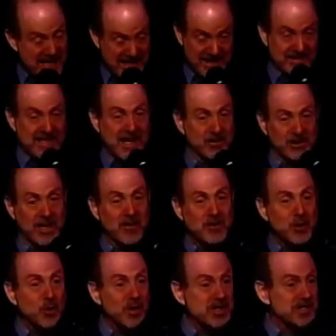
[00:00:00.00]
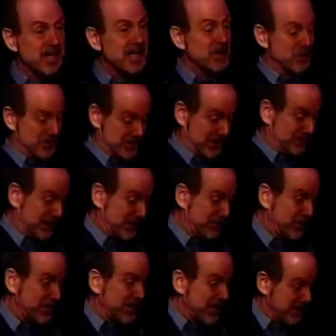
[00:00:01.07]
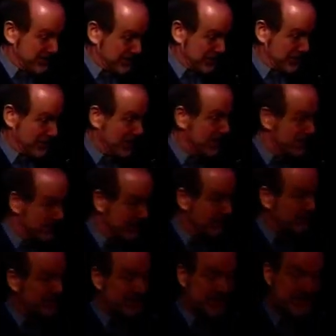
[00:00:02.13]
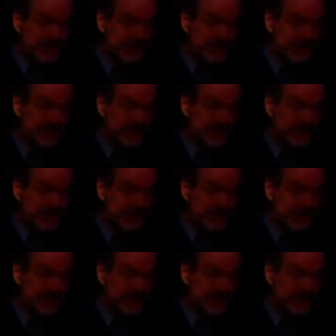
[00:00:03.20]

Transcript: It's downtown USA, or simply put, it's simply